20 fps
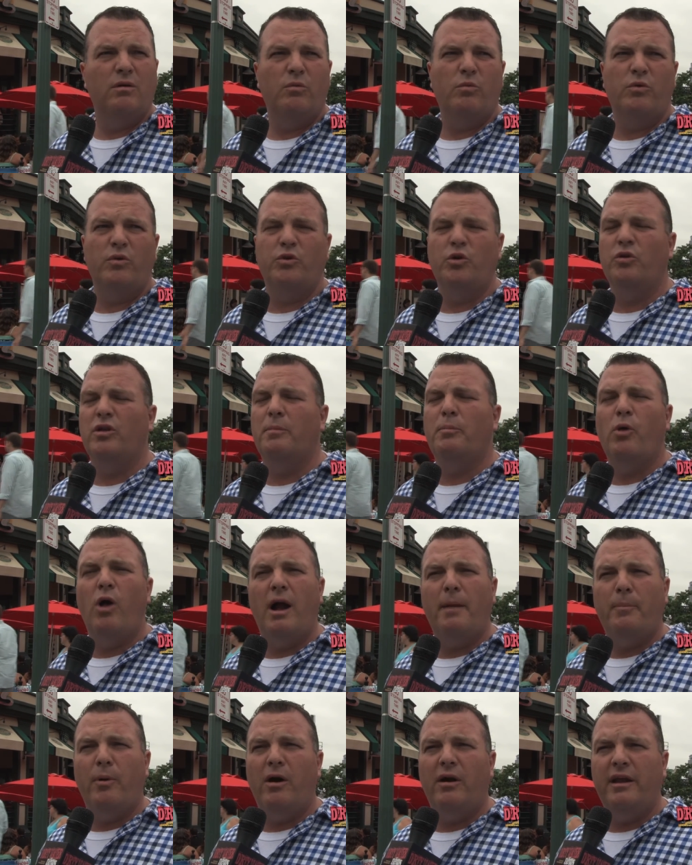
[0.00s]
We're doing a
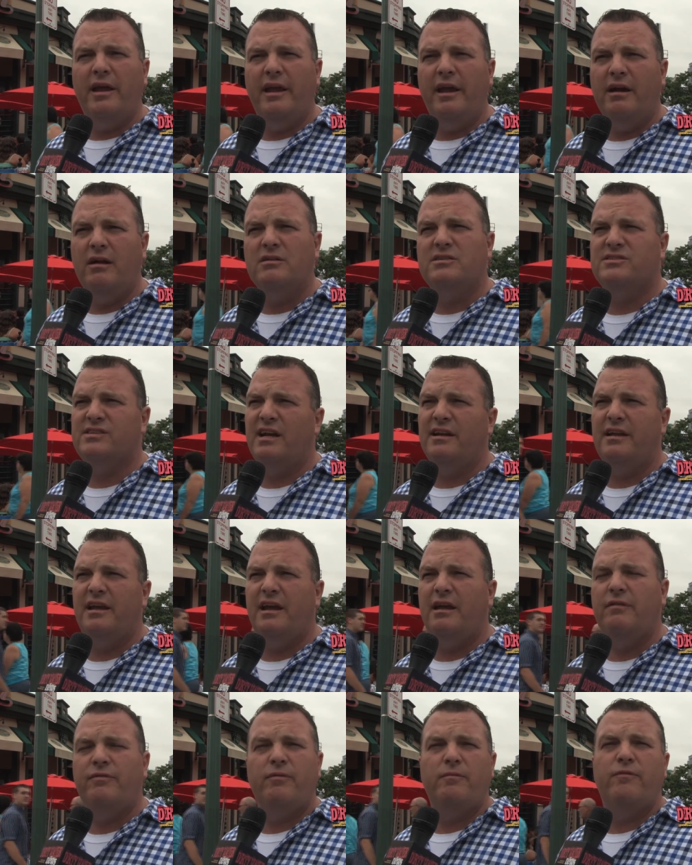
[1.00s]
block party here
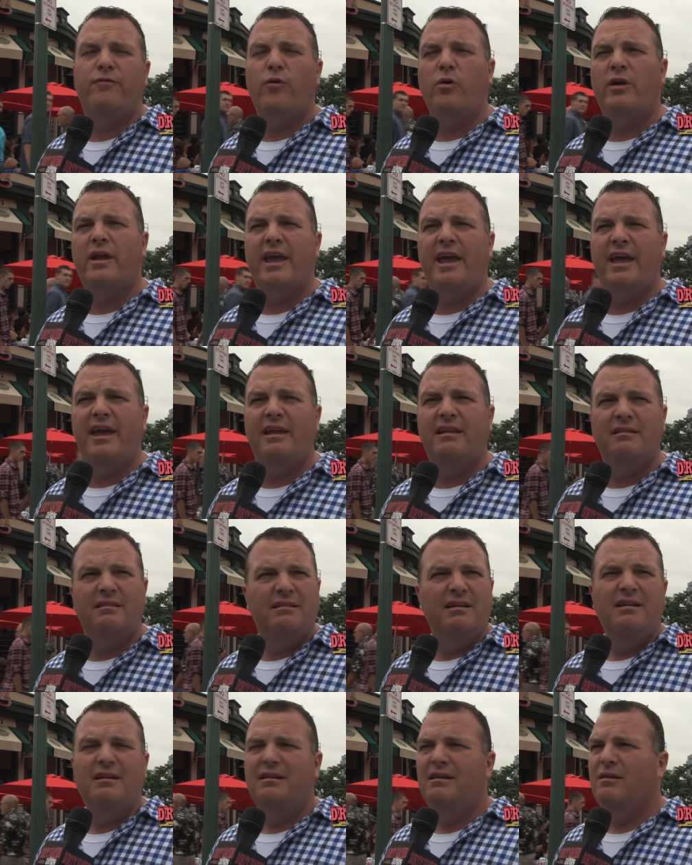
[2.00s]
Sunday from 4 to 8.
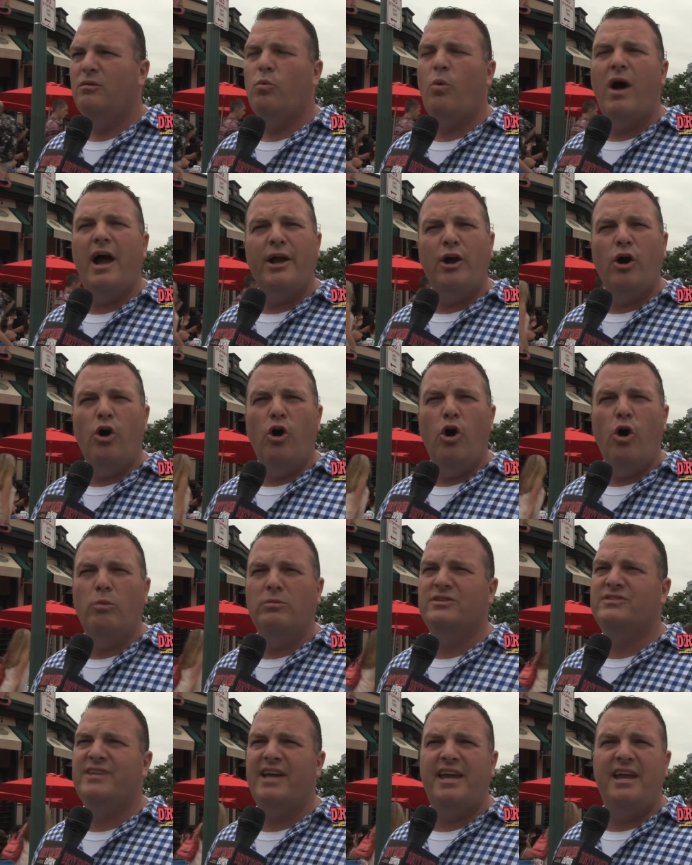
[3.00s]
Why go home?
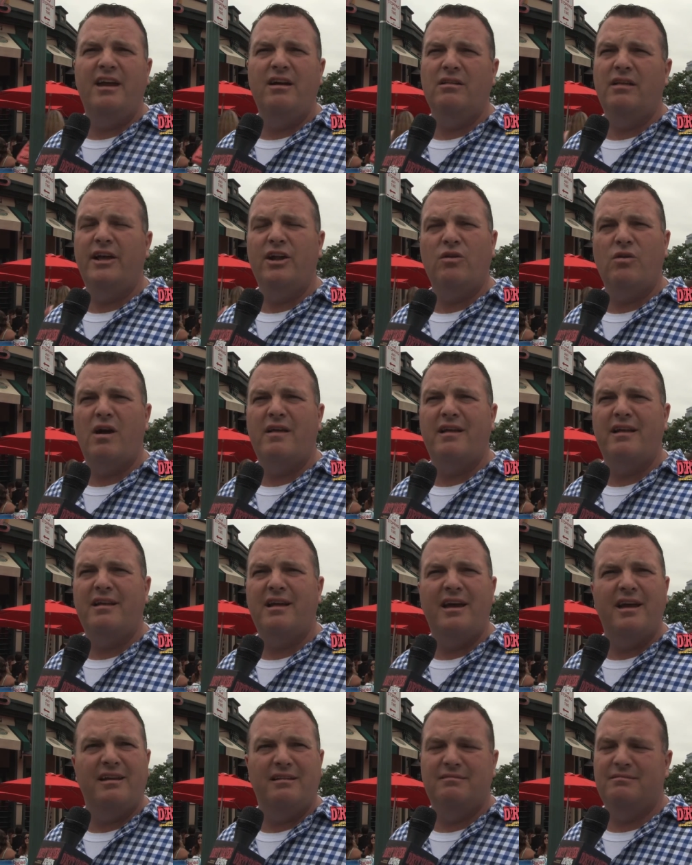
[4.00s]
Stay here later on that
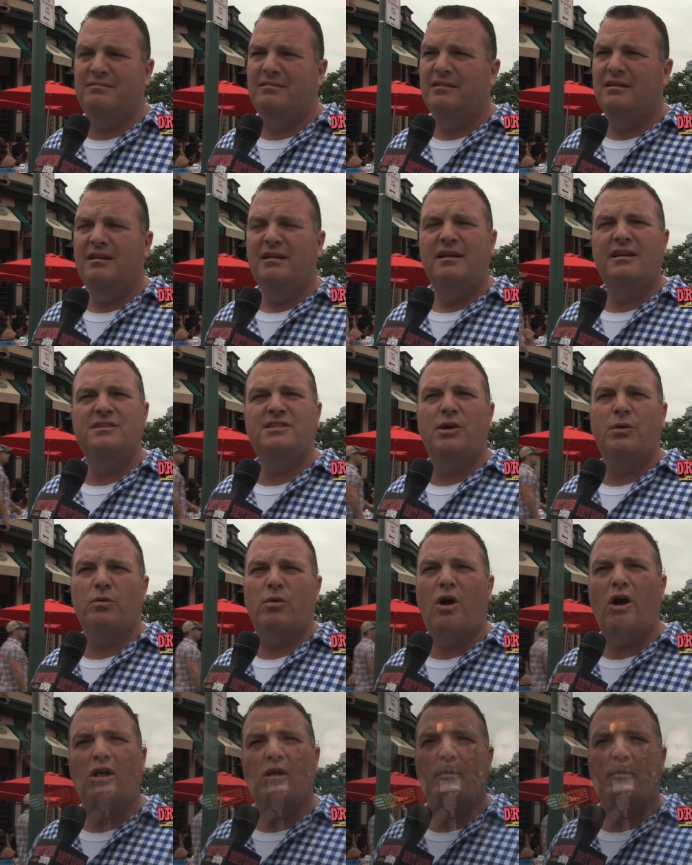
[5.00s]
night and see what we're all